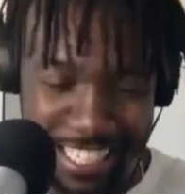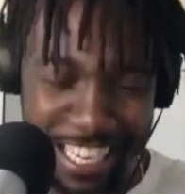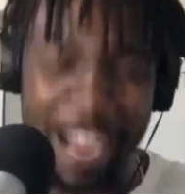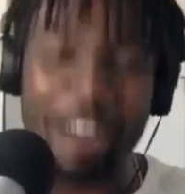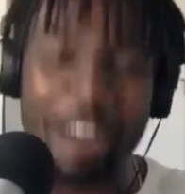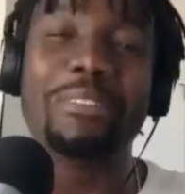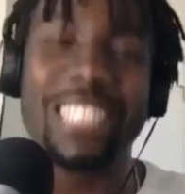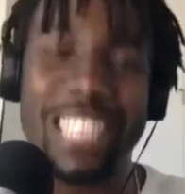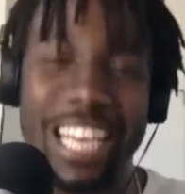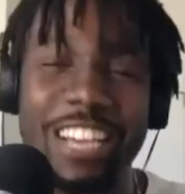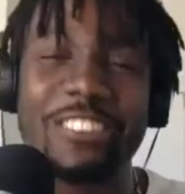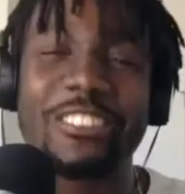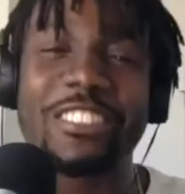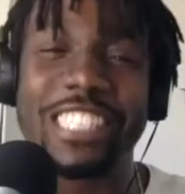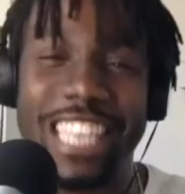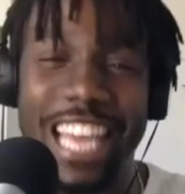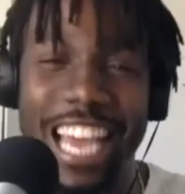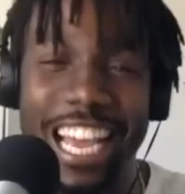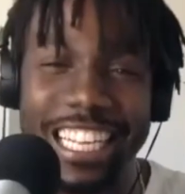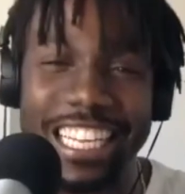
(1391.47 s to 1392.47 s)
I'm gonna tell you
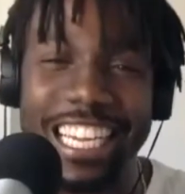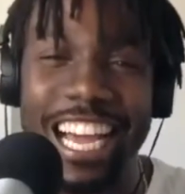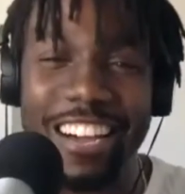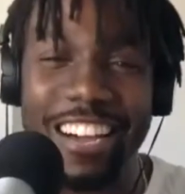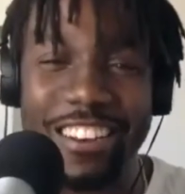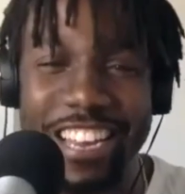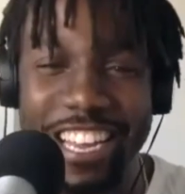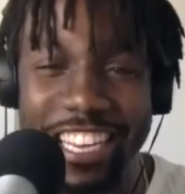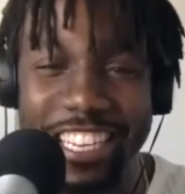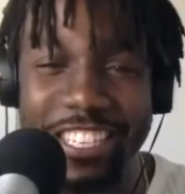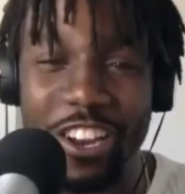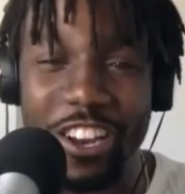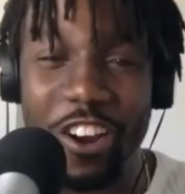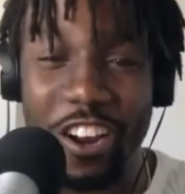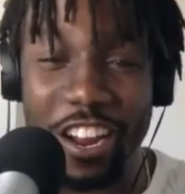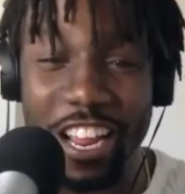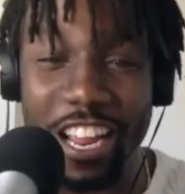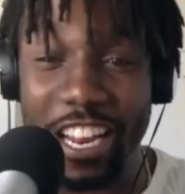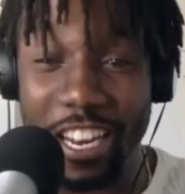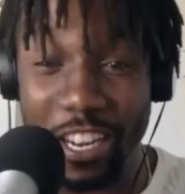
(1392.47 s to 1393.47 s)
exactly how niggas are
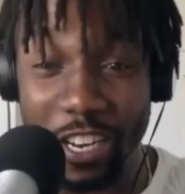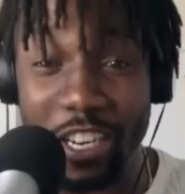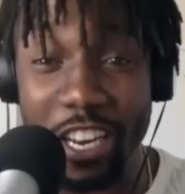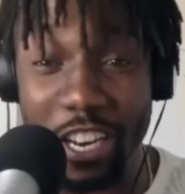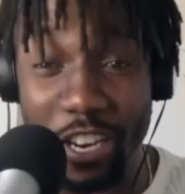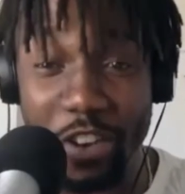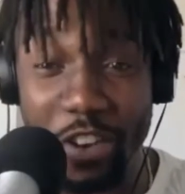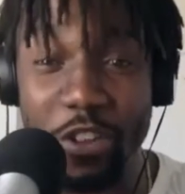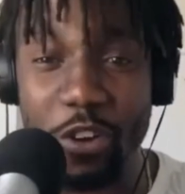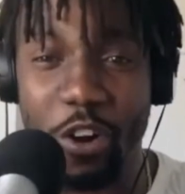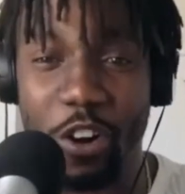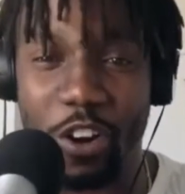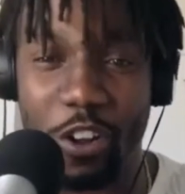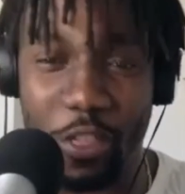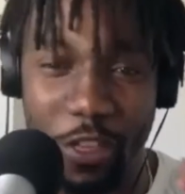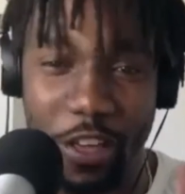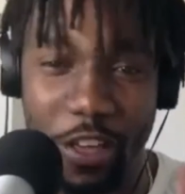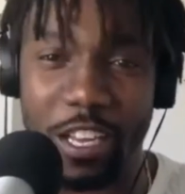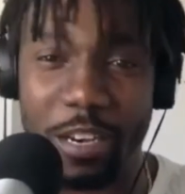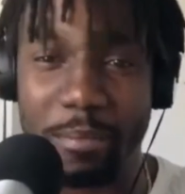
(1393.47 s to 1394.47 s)
in, in New York are
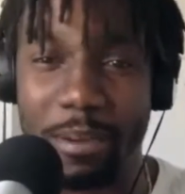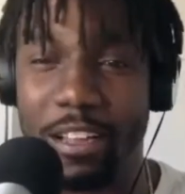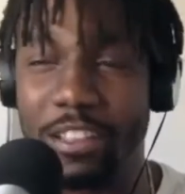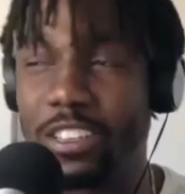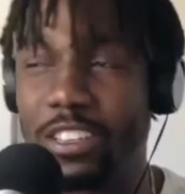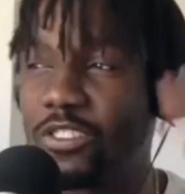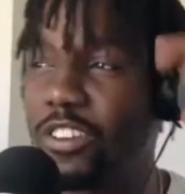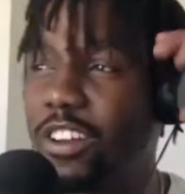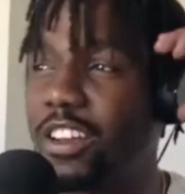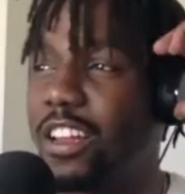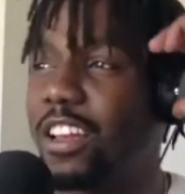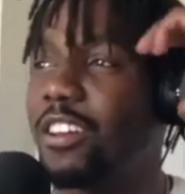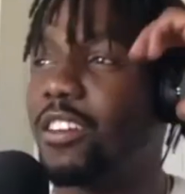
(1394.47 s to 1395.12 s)
thinking about this right now.